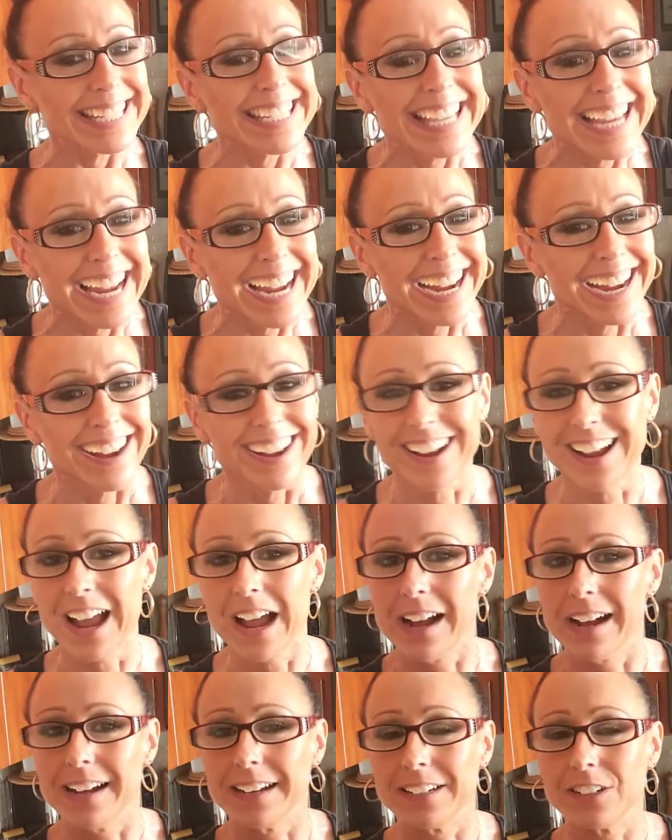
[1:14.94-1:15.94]
yeah,
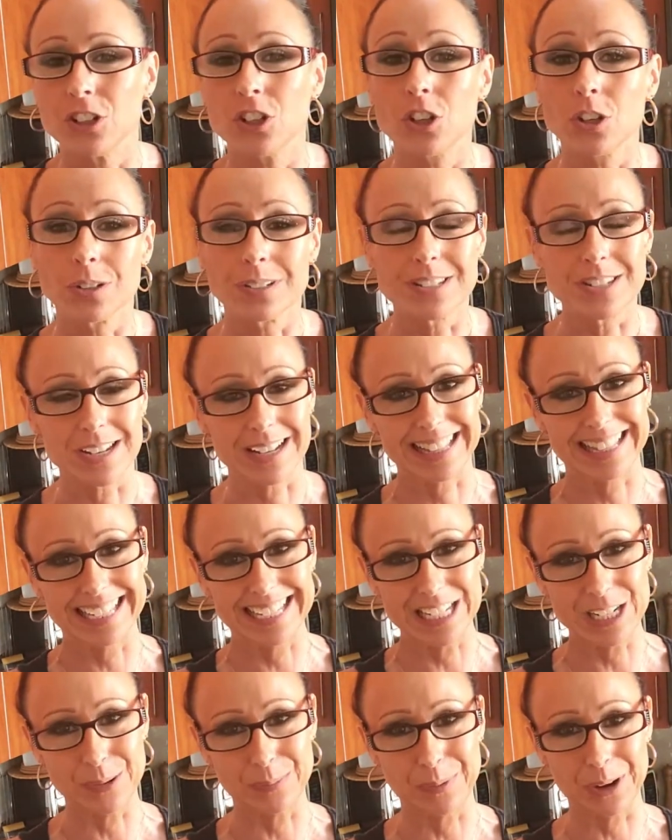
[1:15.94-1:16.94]
good to
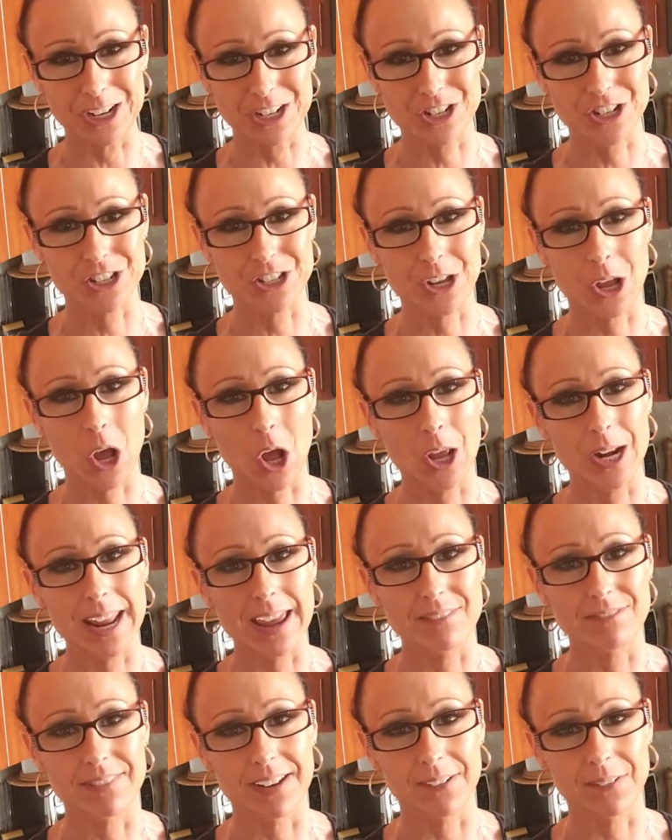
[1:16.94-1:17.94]
clean your brushes on
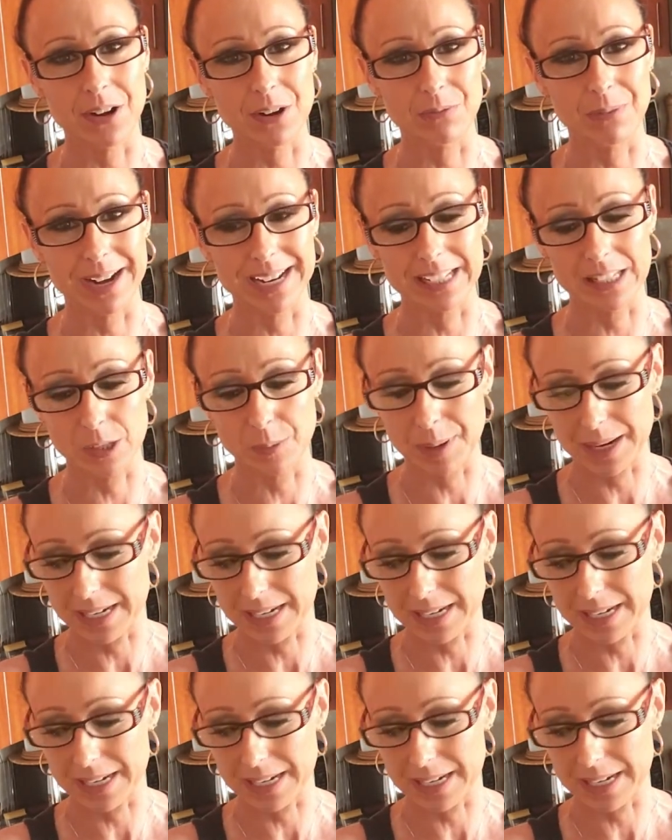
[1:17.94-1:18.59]
a very regular